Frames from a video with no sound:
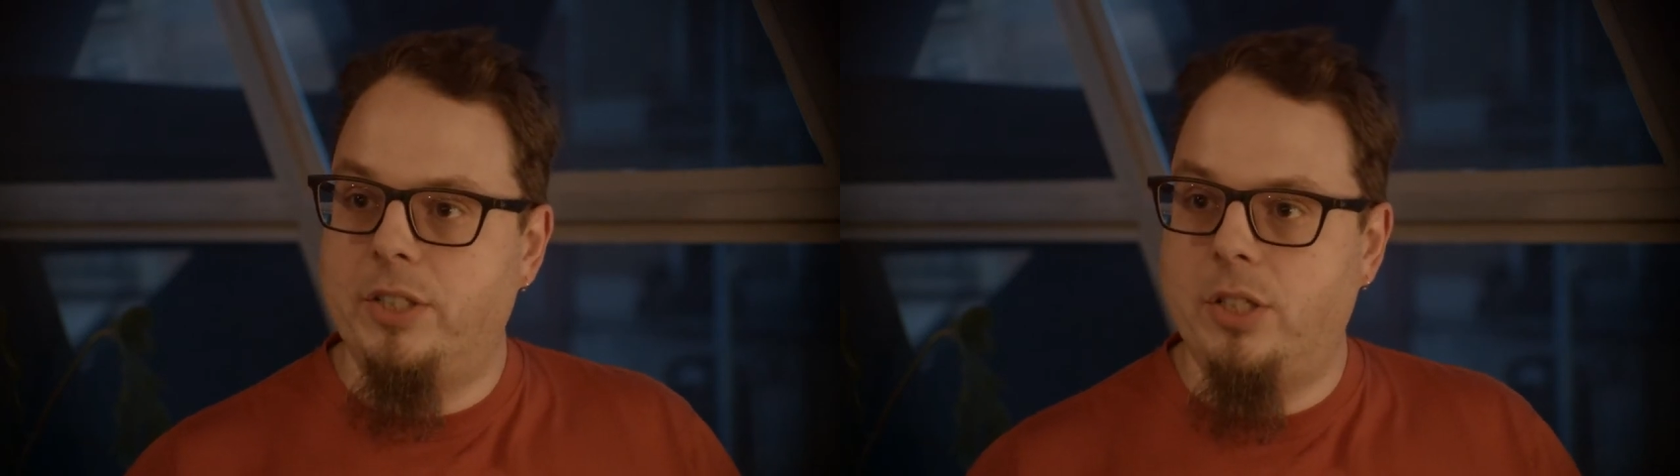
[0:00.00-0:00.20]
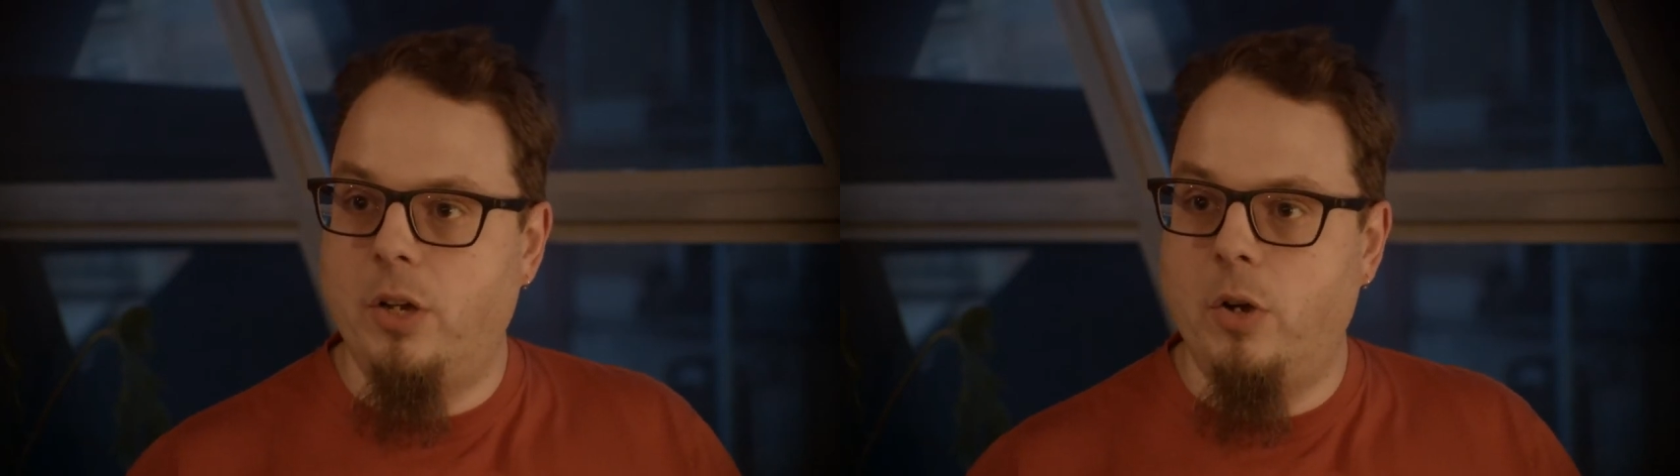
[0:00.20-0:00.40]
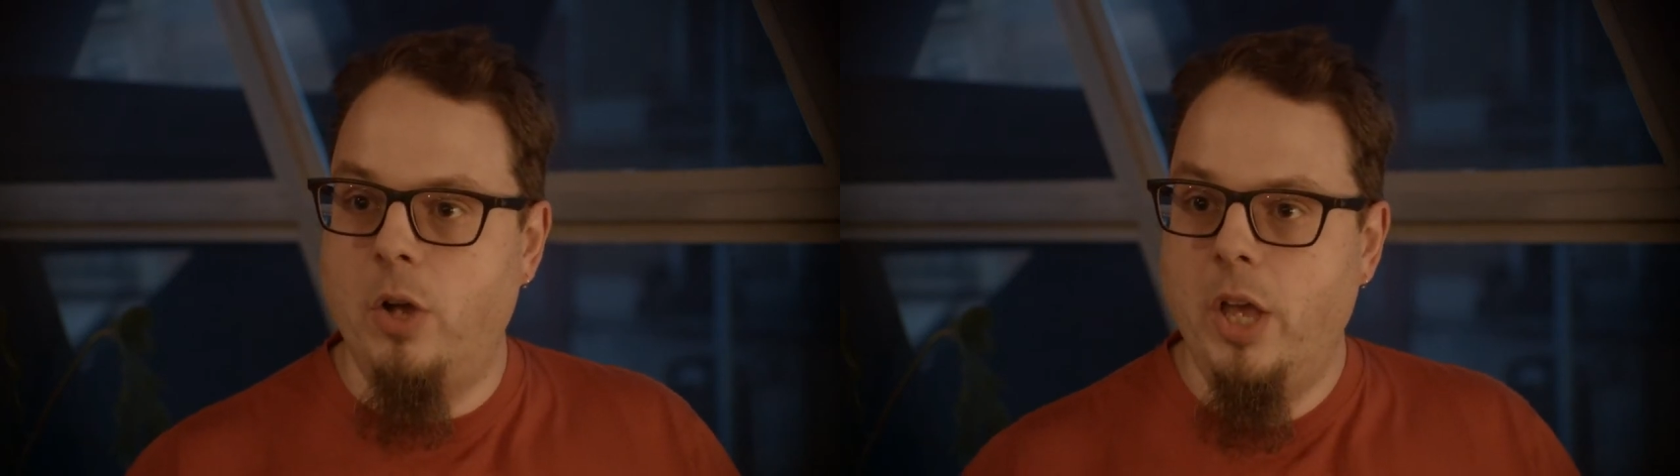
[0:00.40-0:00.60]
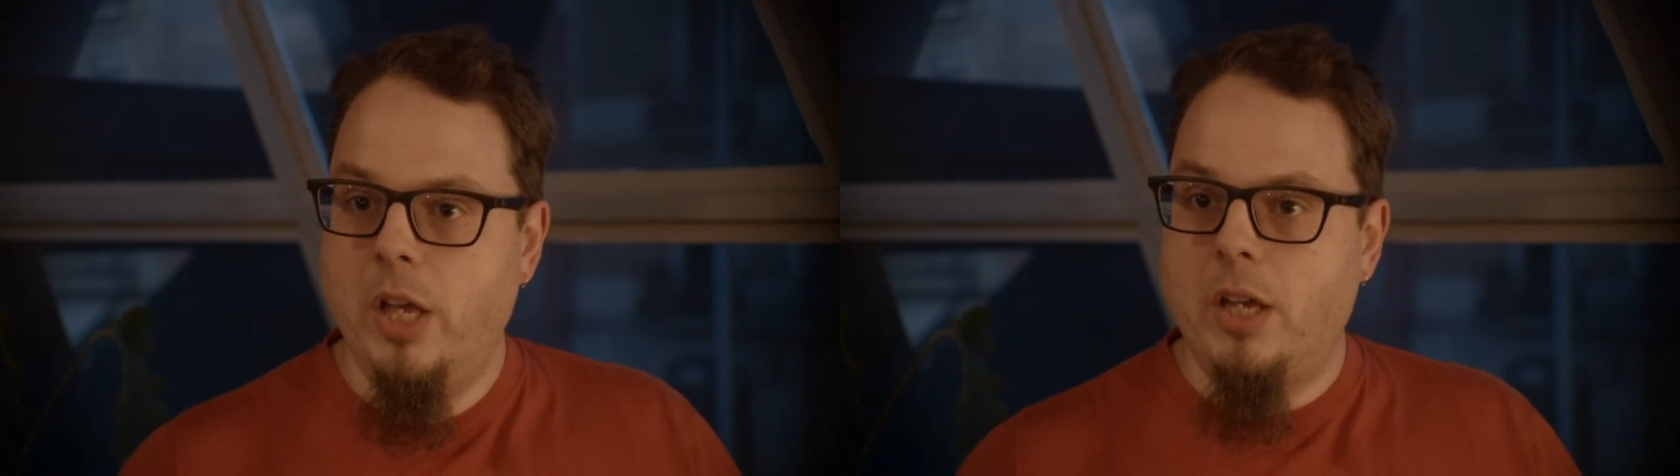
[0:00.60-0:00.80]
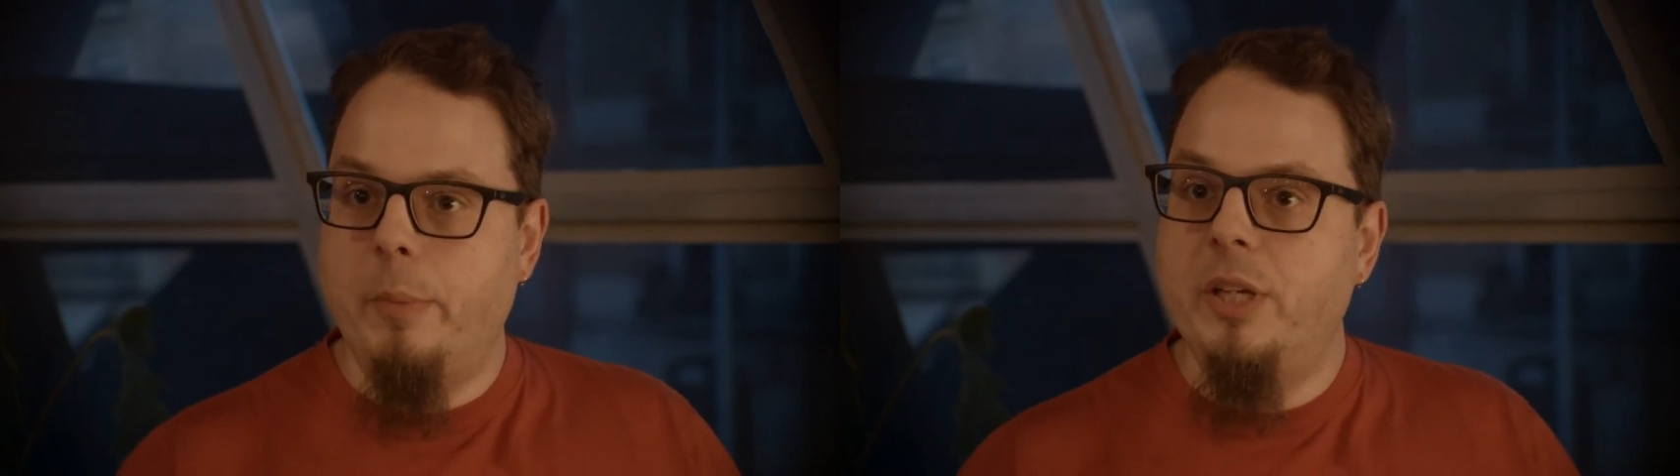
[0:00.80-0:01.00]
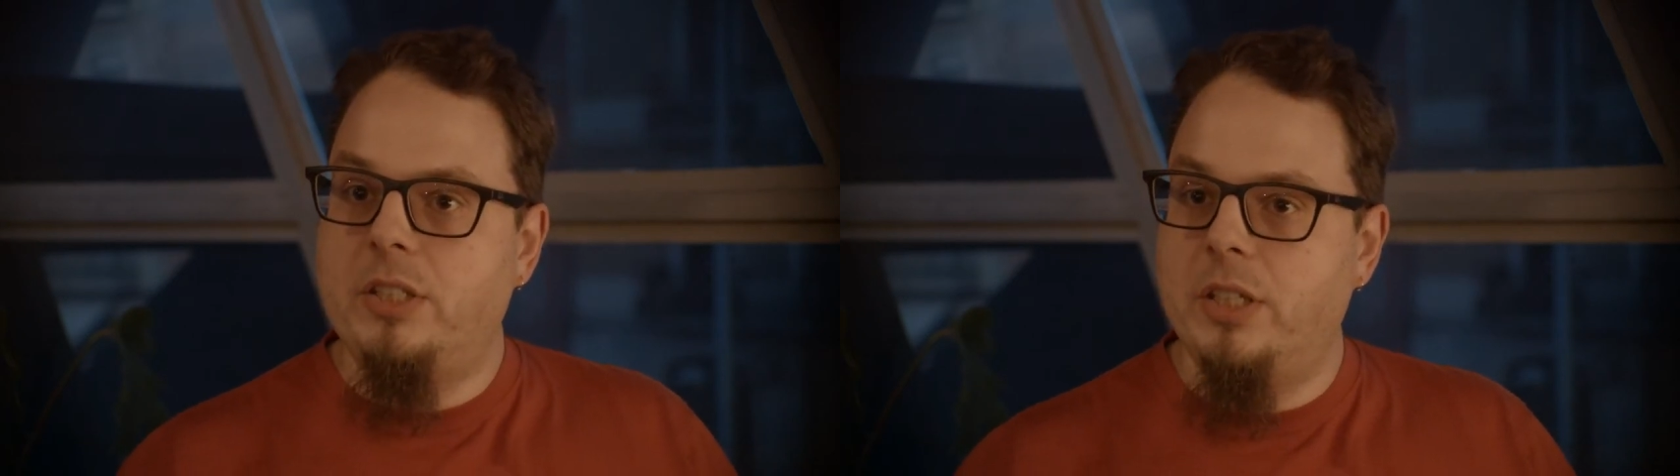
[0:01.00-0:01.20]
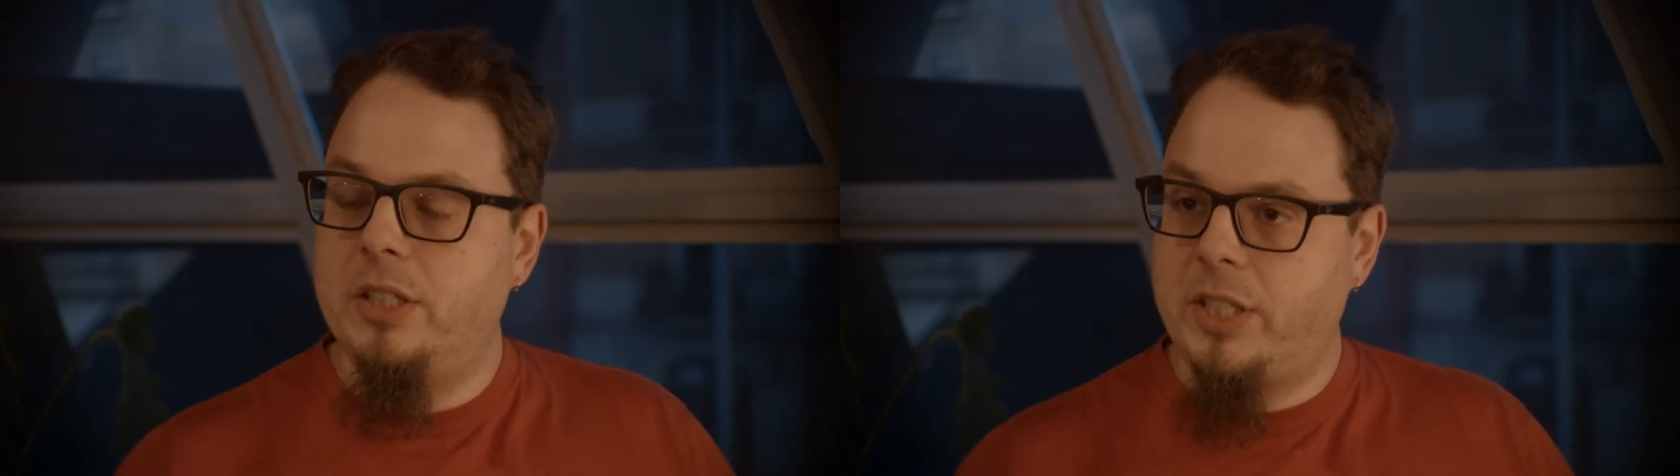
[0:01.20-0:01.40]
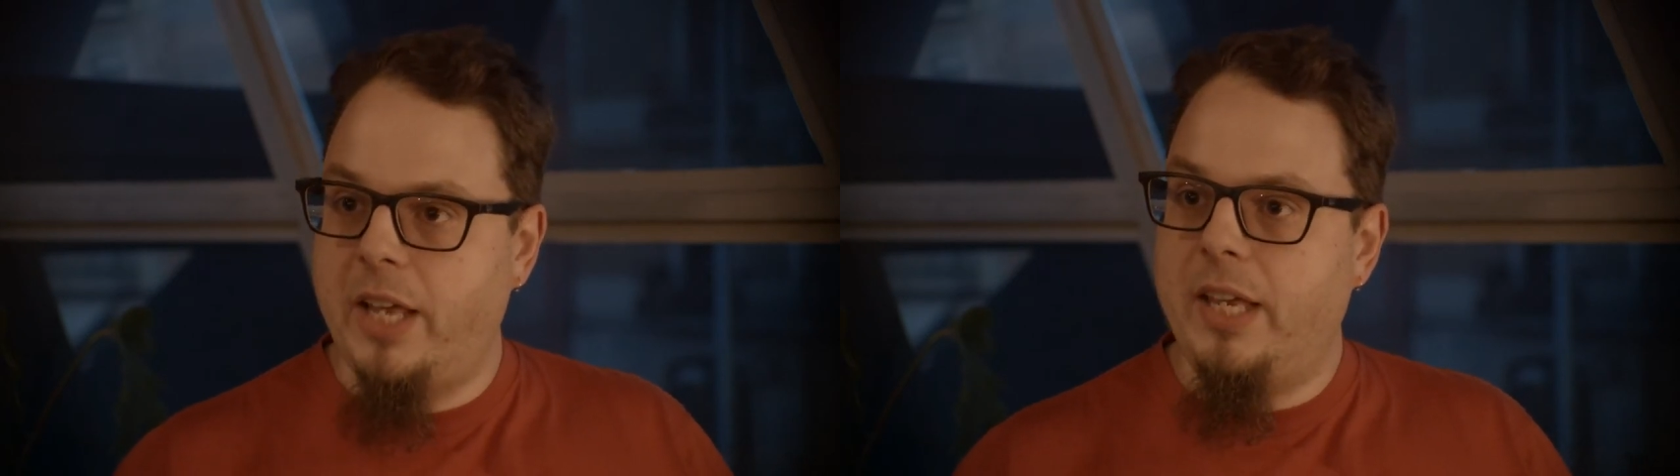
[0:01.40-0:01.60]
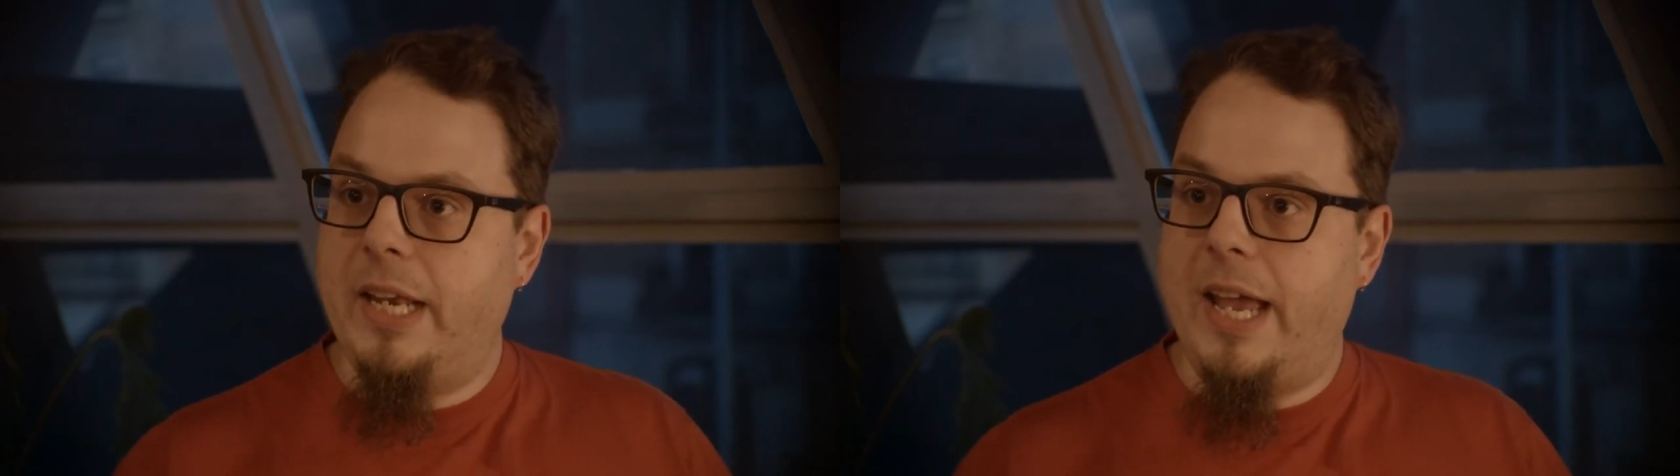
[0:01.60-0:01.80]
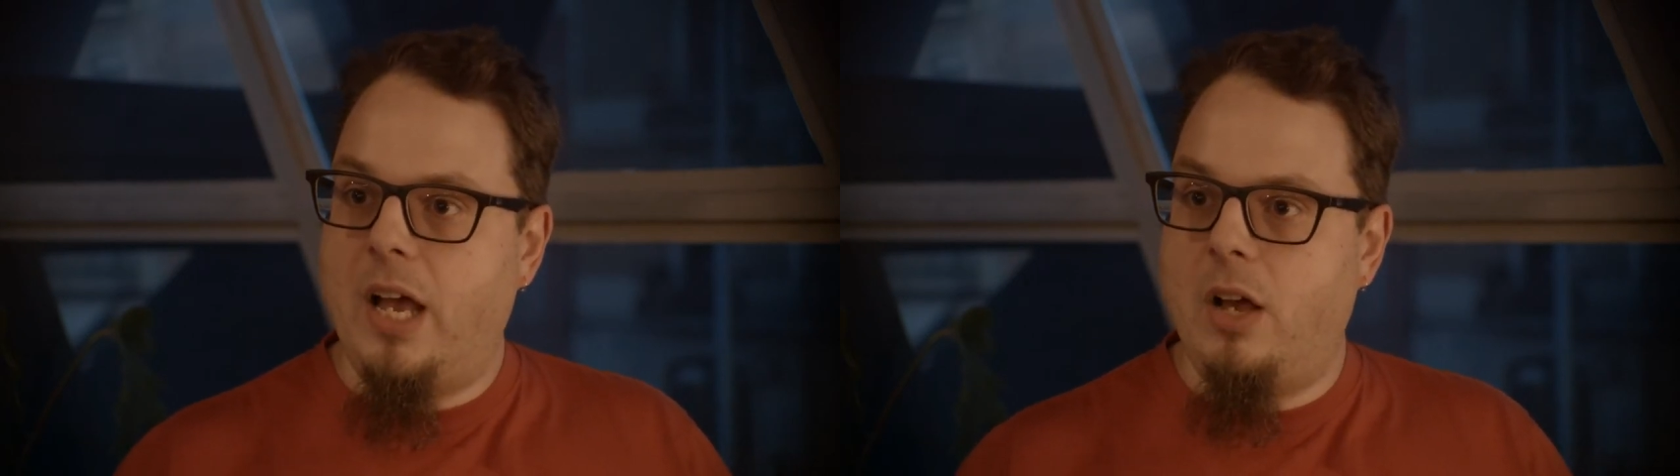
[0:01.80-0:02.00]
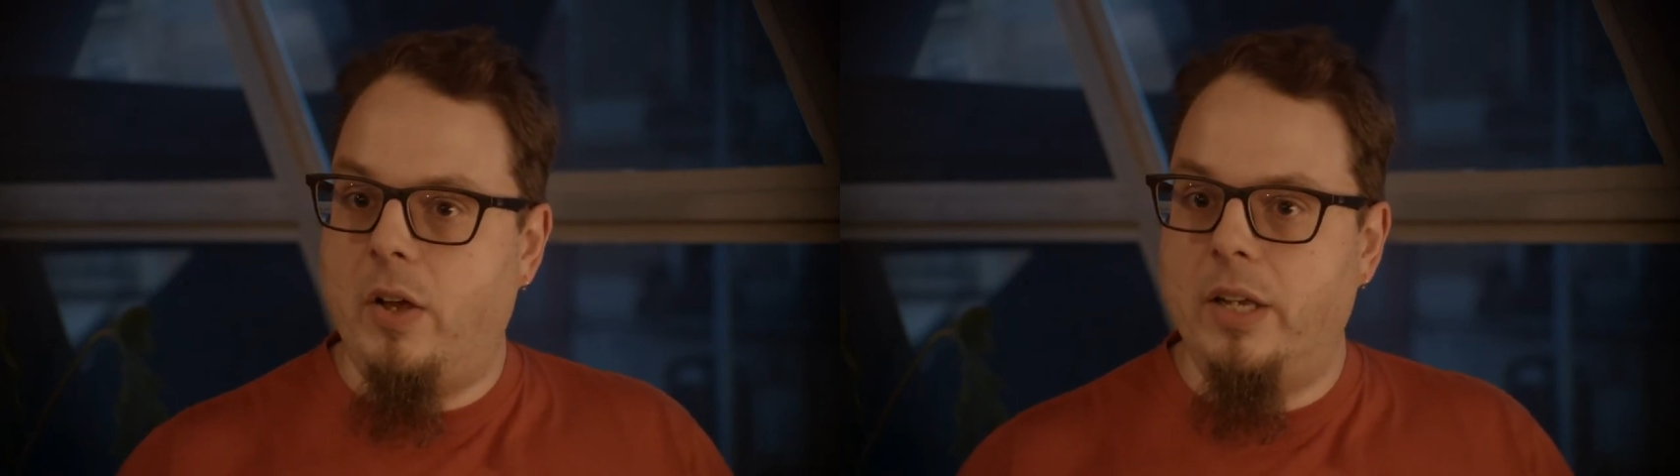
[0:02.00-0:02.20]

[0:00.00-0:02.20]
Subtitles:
So, coming to scaling now